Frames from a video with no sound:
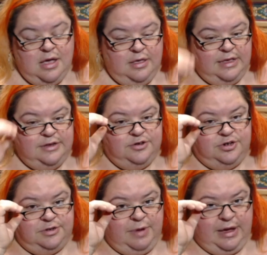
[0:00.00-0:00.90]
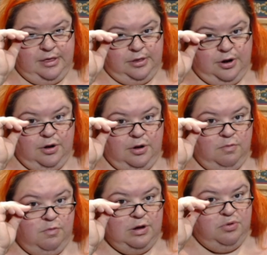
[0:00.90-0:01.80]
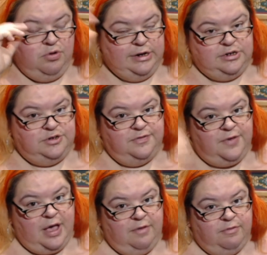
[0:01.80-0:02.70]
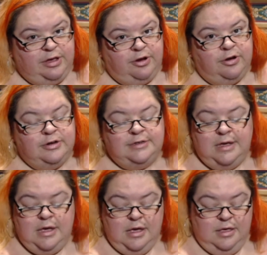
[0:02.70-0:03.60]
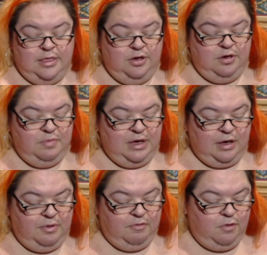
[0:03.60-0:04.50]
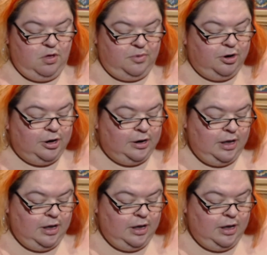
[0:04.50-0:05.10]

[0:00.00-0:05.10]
These are just regular 1.25 readers that you can pick up at Walmart.